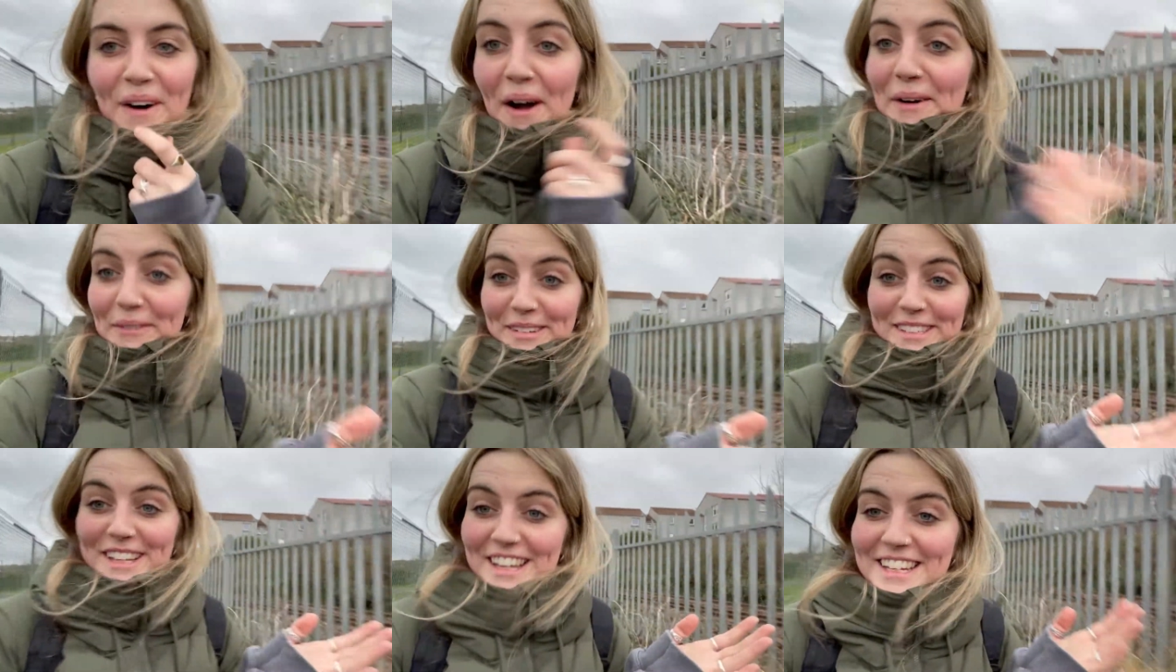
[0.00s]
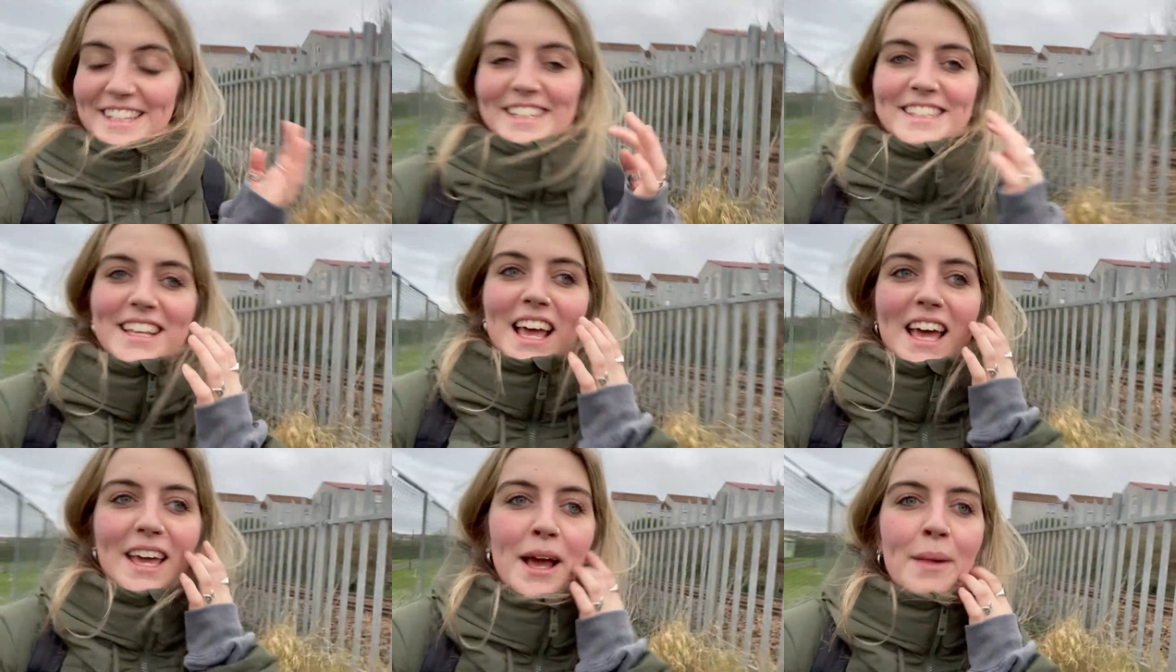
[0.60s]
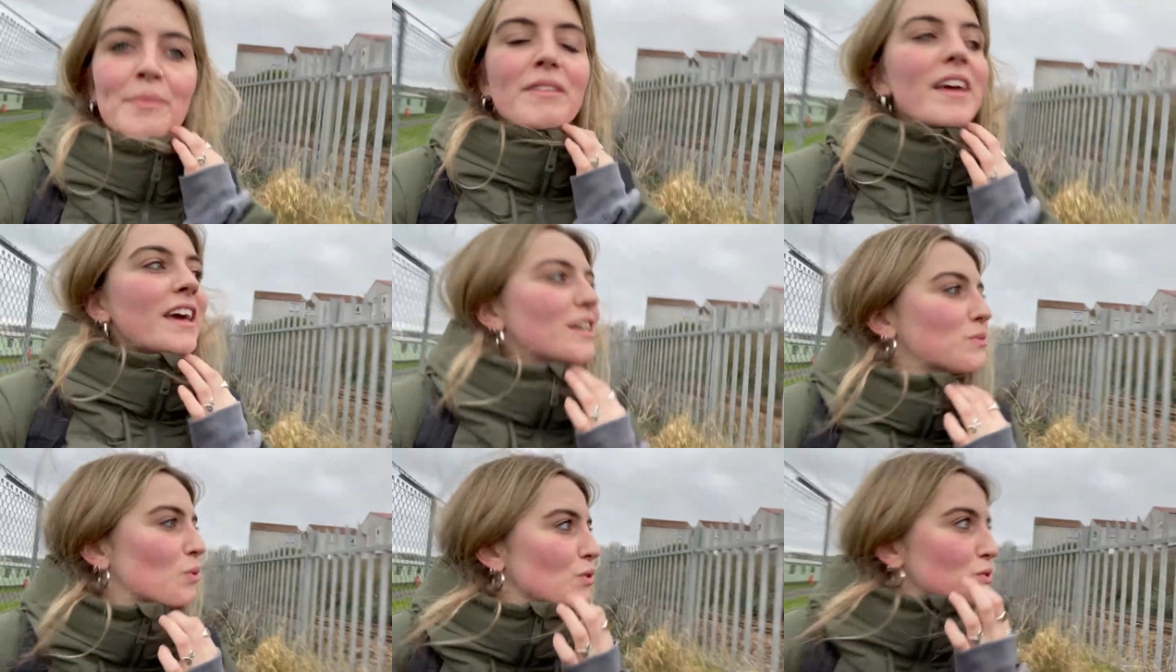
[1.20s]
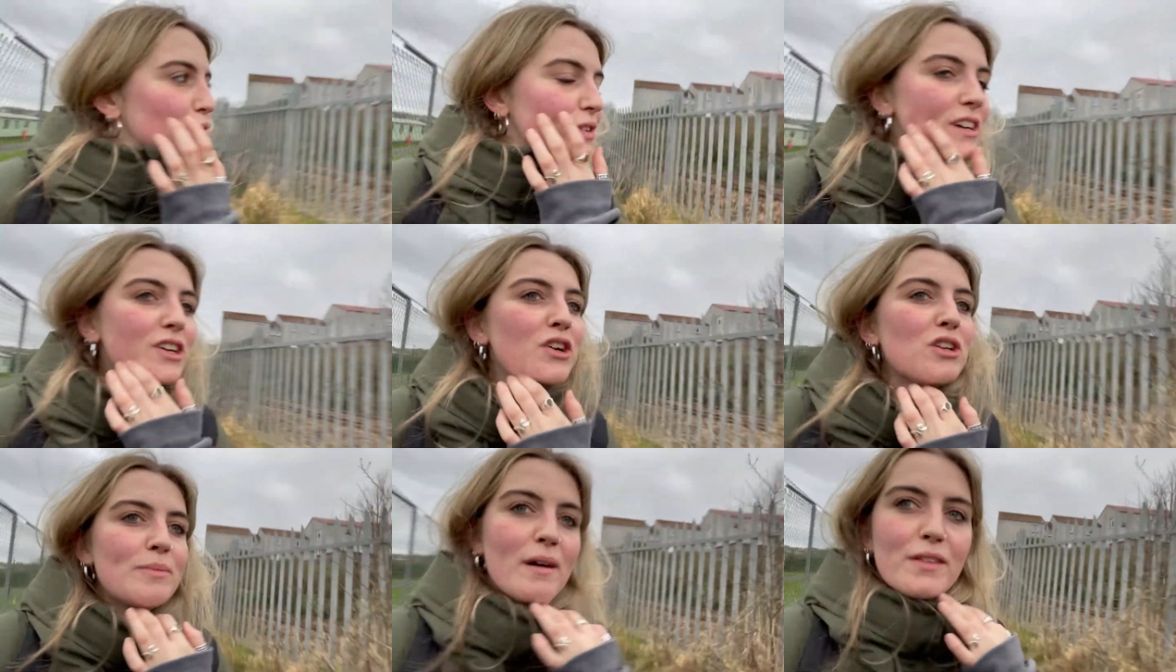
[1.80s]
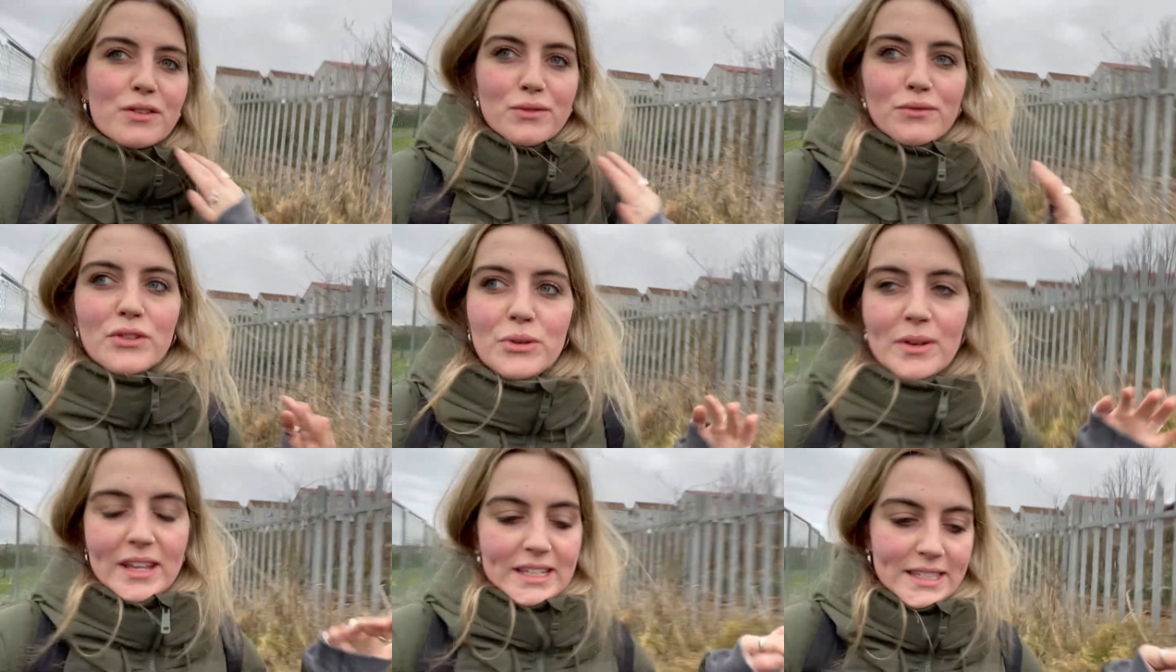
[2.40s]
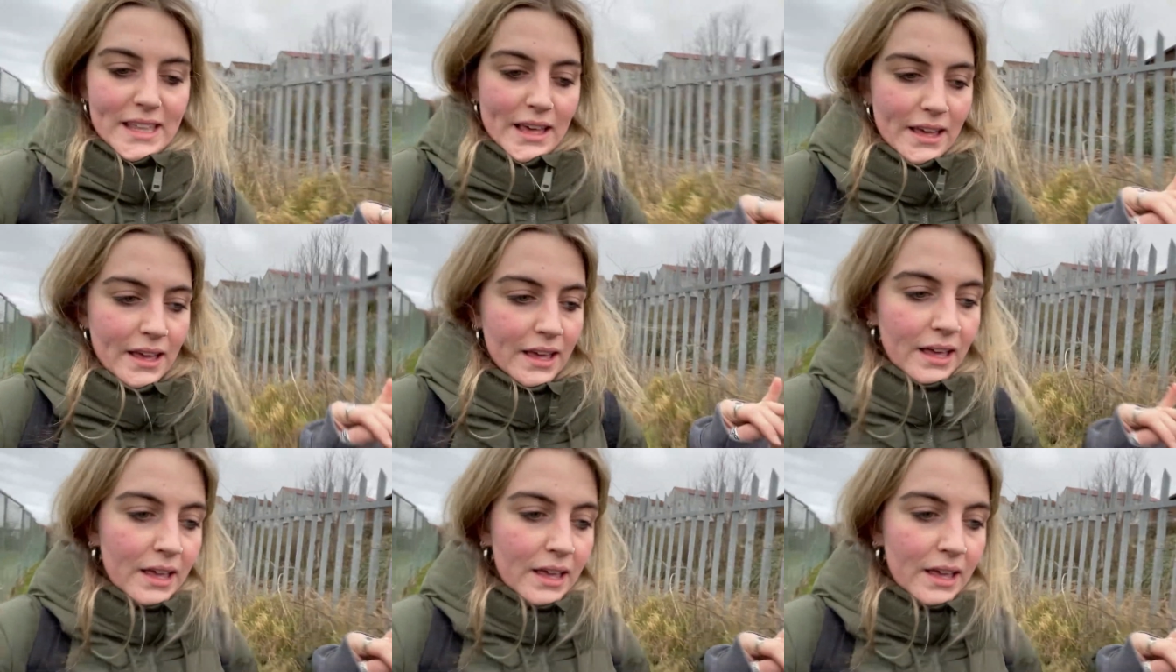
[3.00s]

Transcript: what I was gonna say is what's really good about this route is that